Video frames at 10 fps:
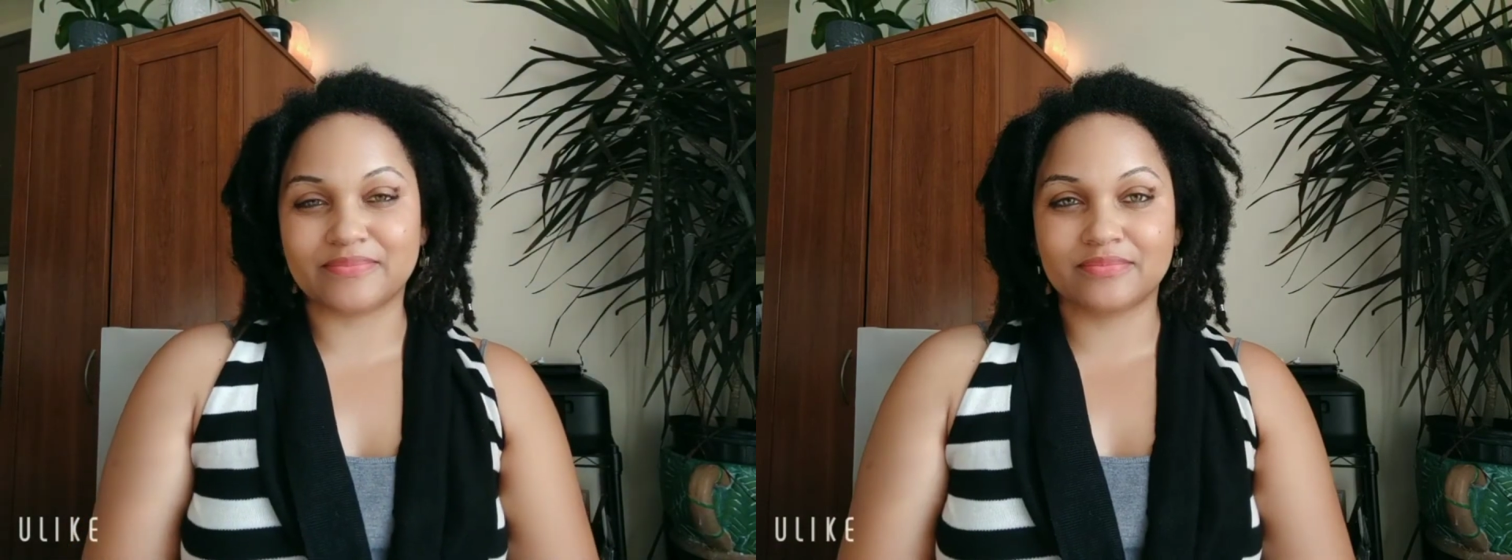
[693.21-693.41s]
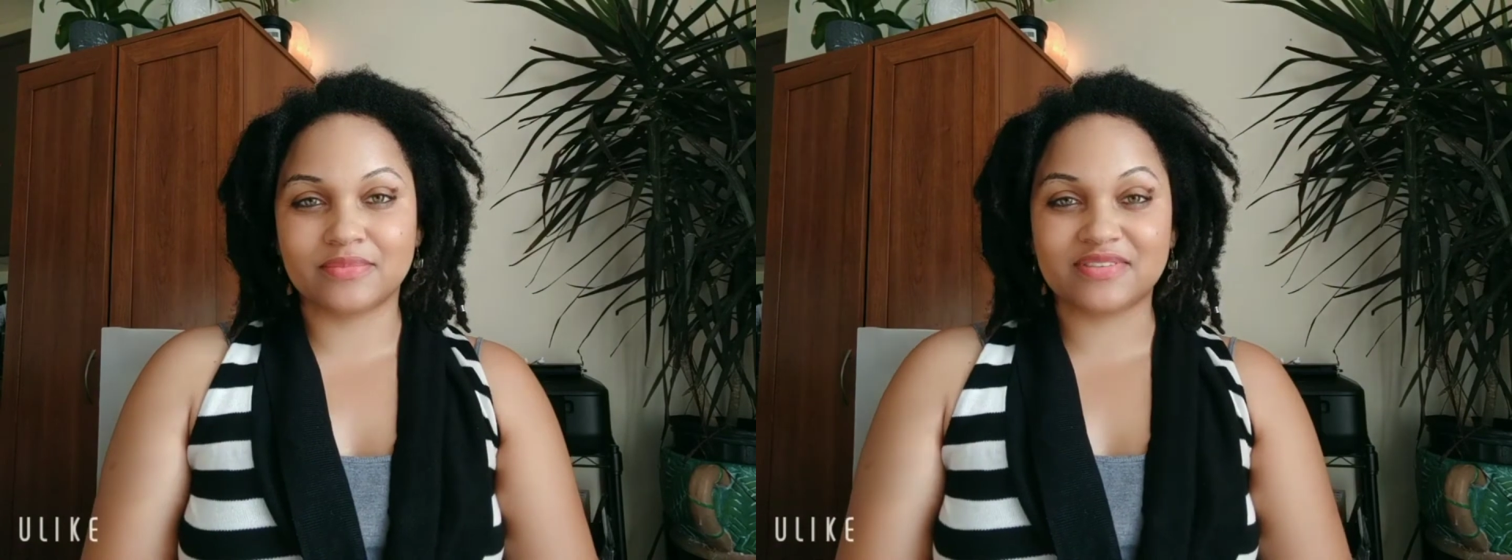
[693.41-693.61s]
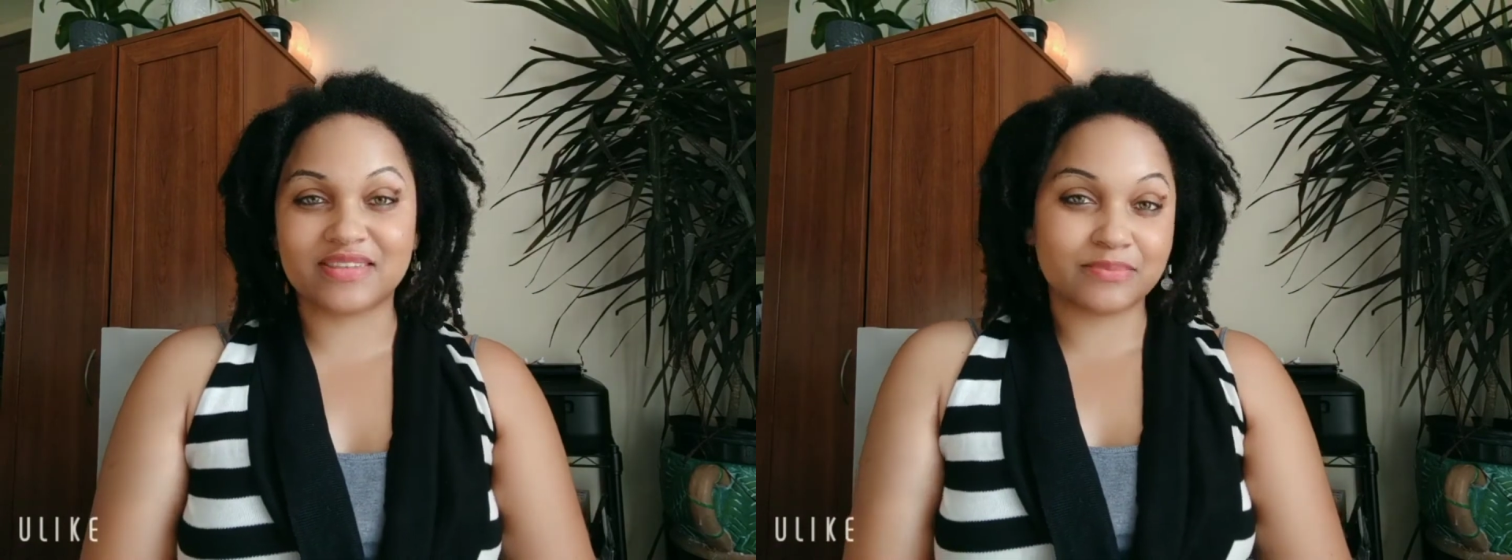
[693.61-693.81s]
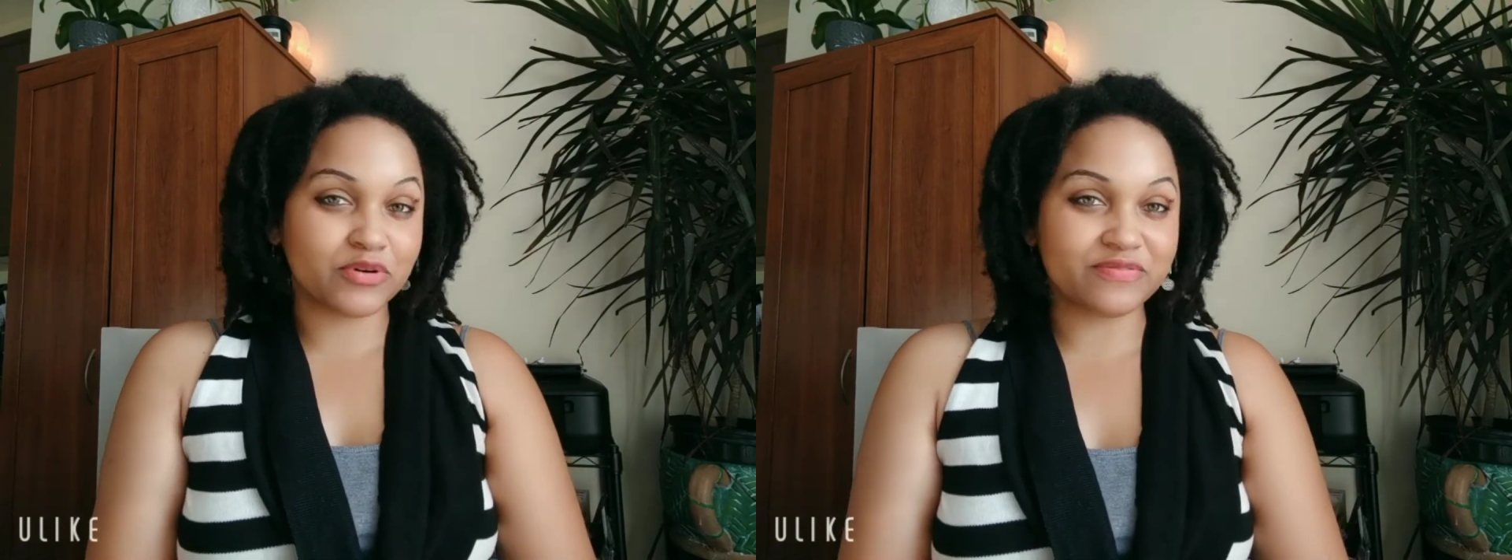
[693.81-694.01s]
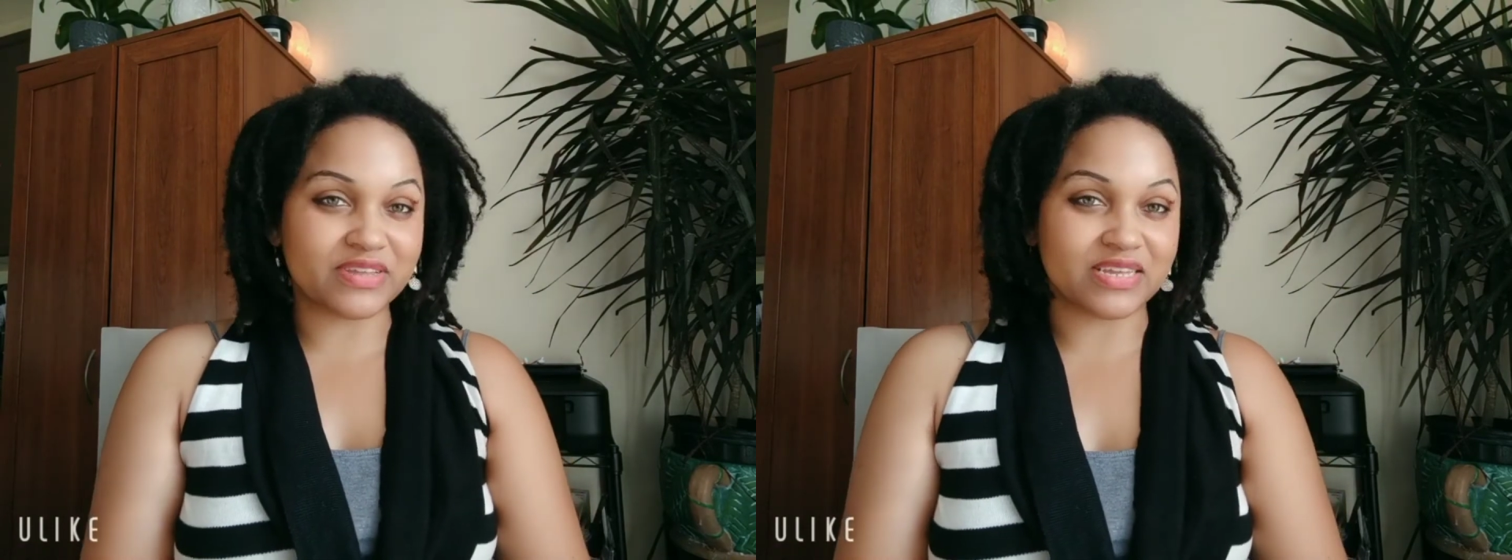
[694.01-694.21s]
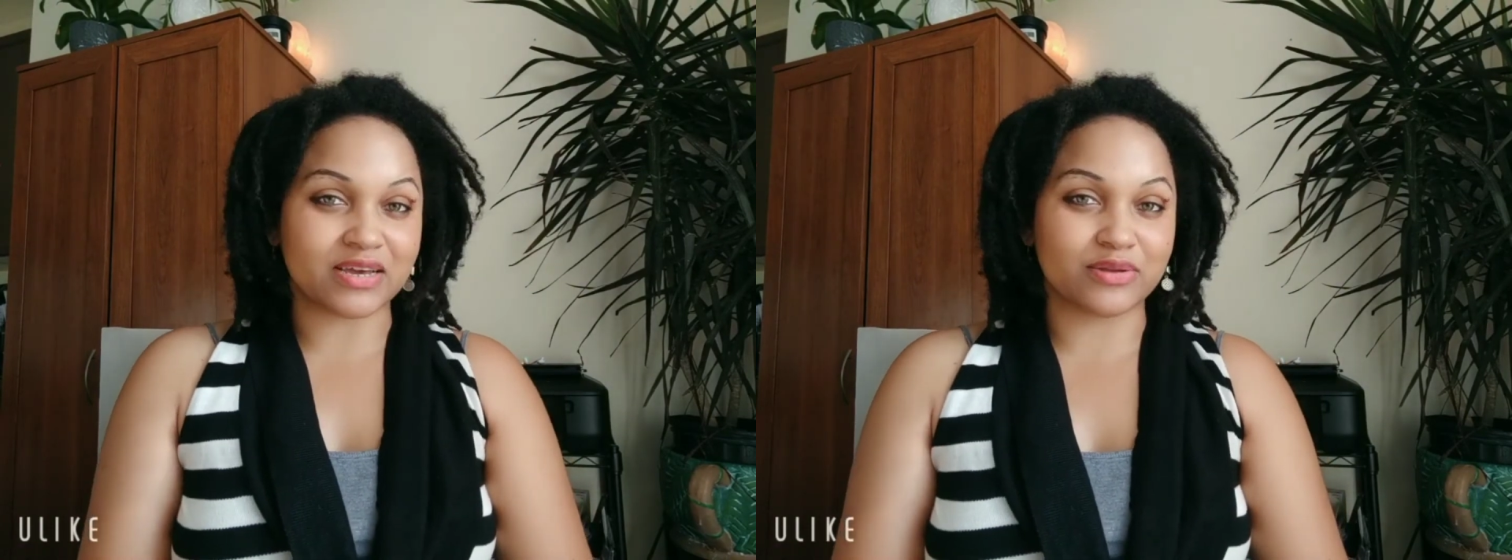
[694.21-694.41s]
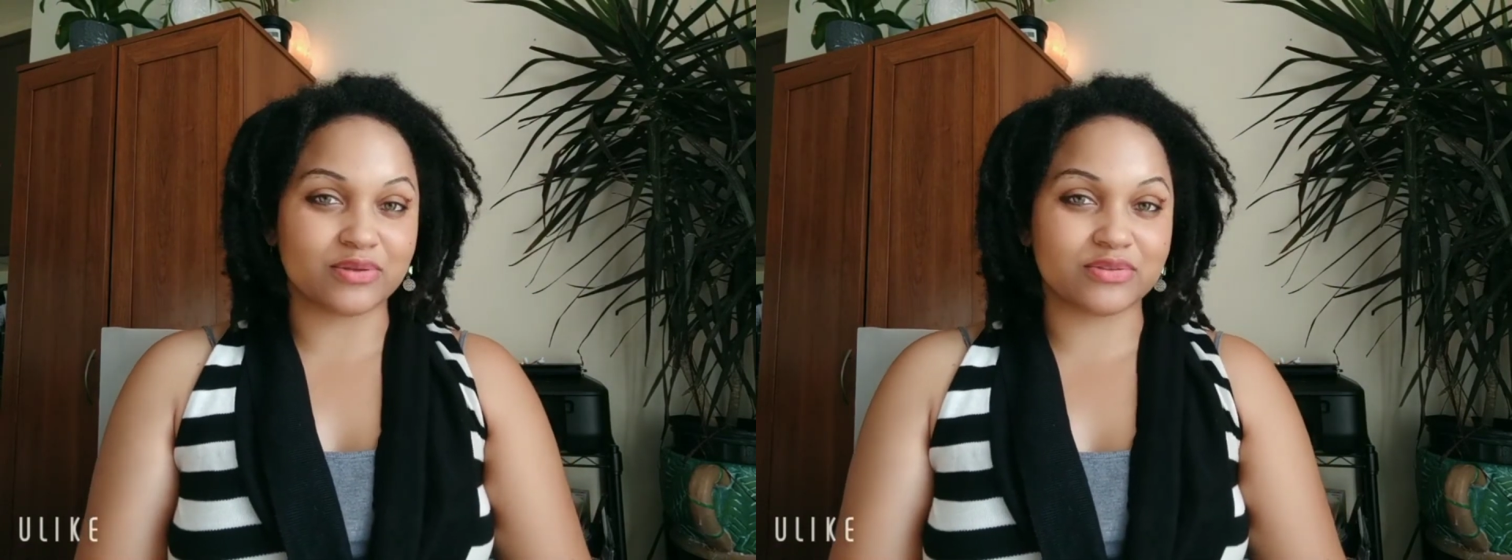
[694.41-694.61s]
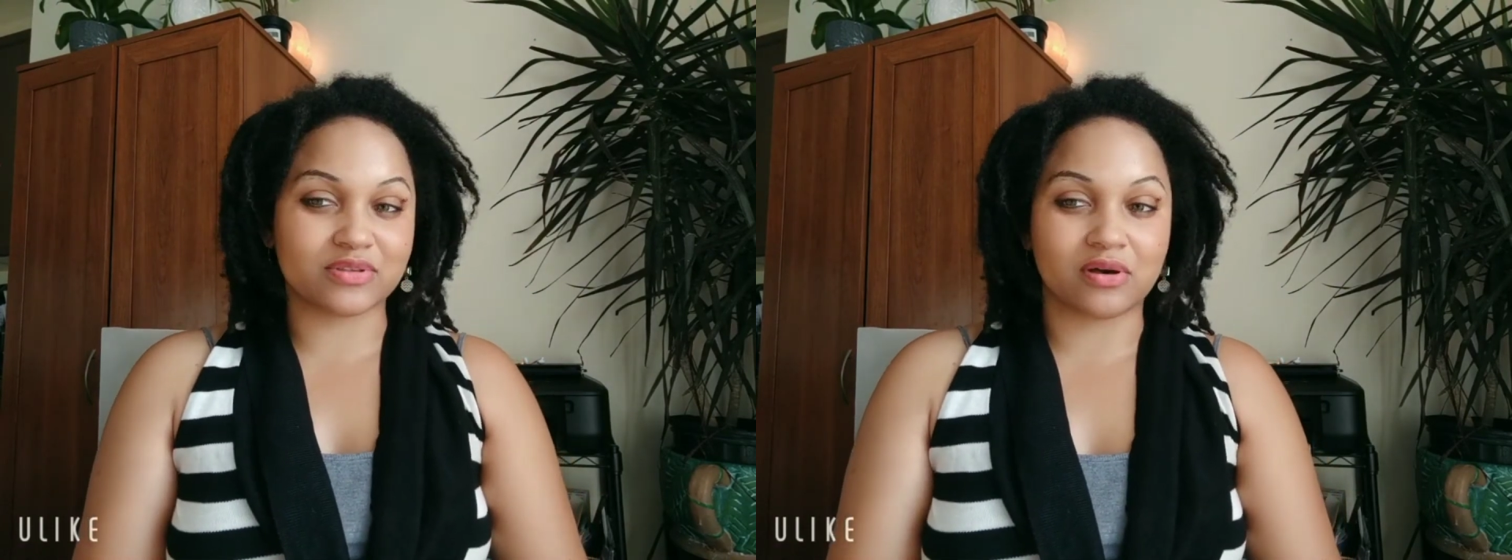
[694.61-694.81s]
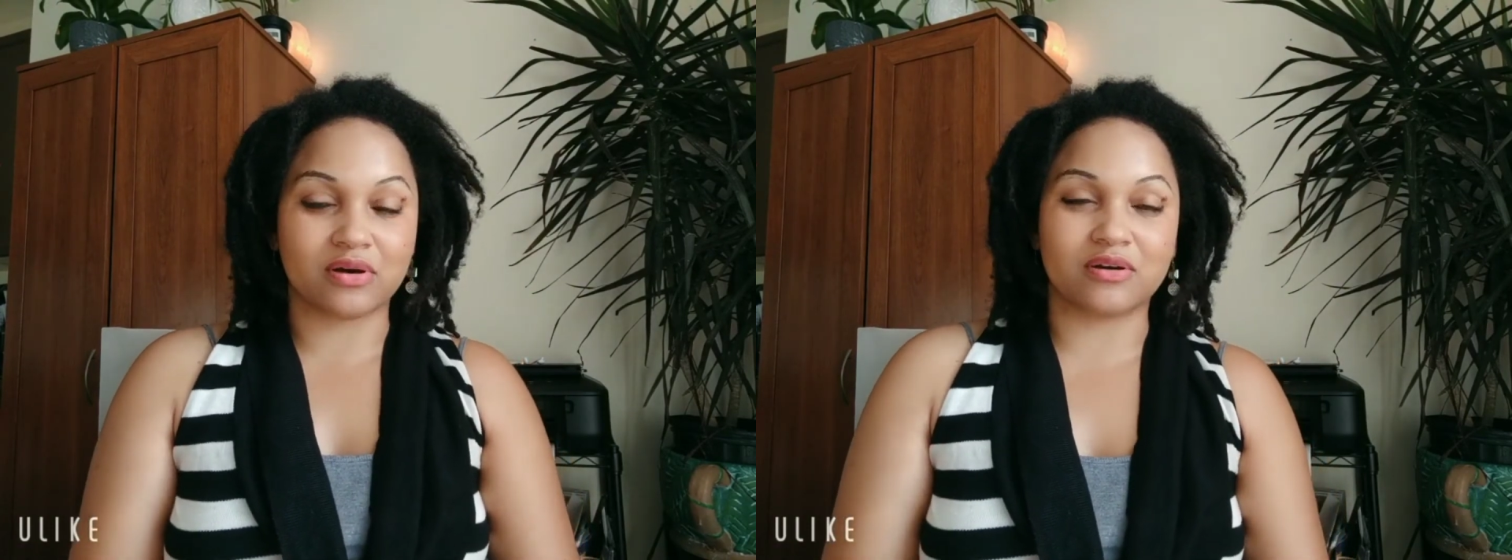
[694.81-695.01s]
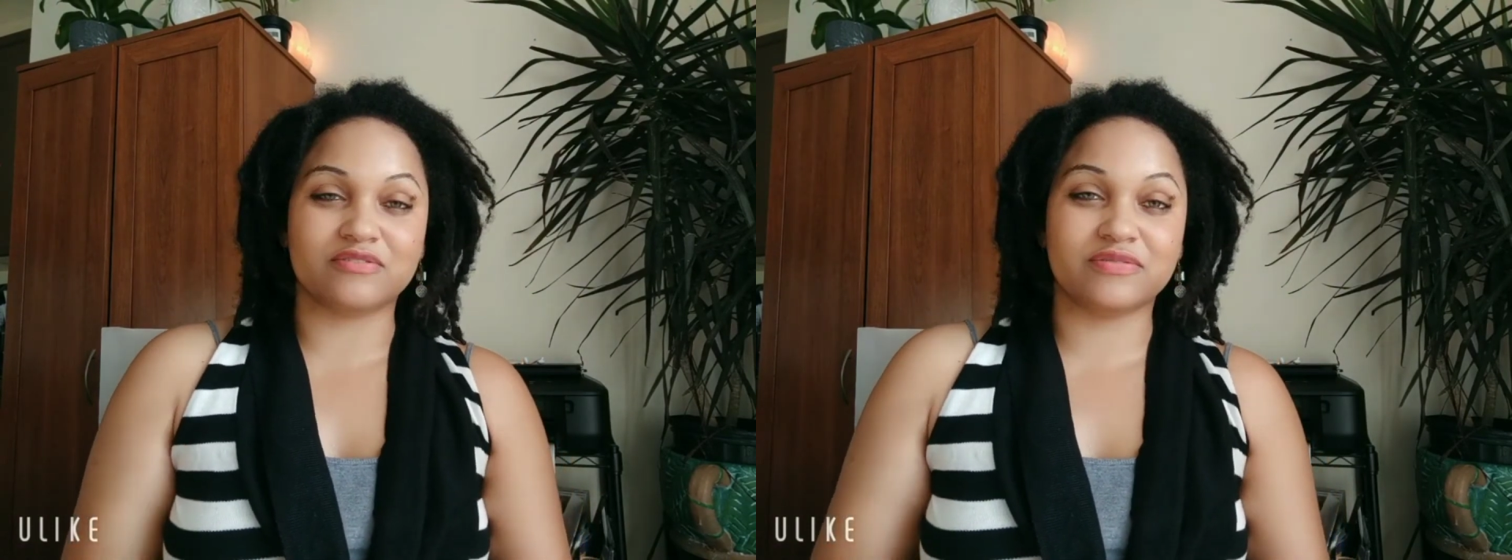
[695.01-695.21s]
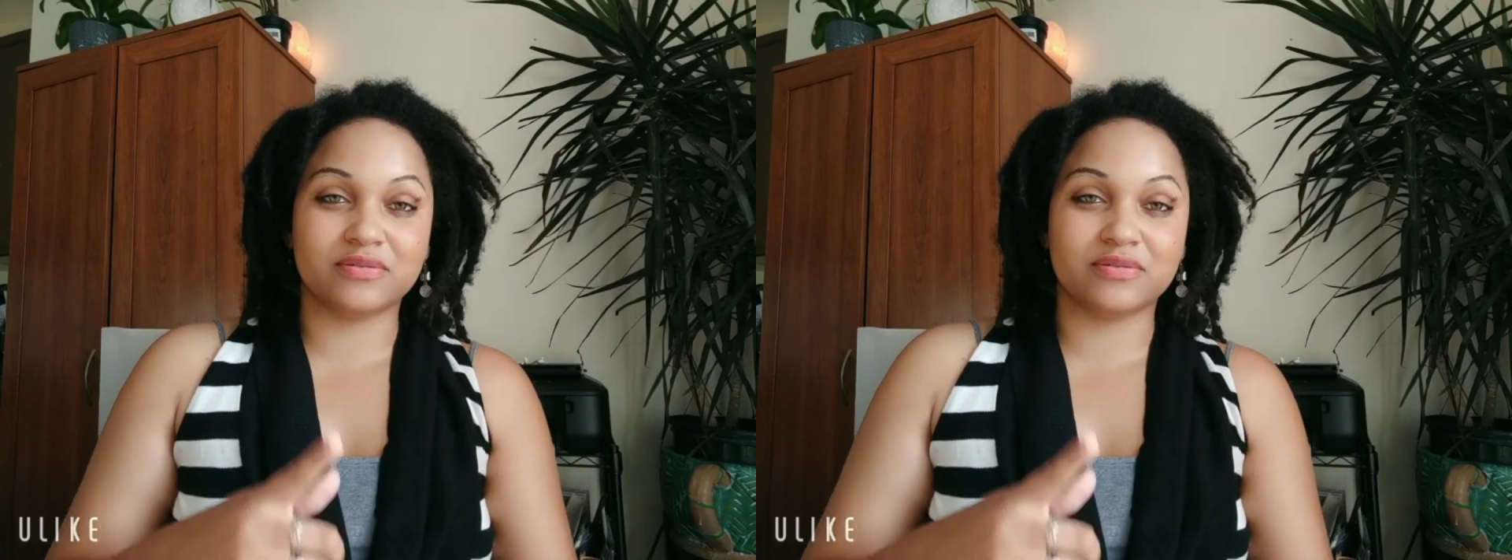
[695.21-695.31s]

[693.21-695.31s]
see more videos of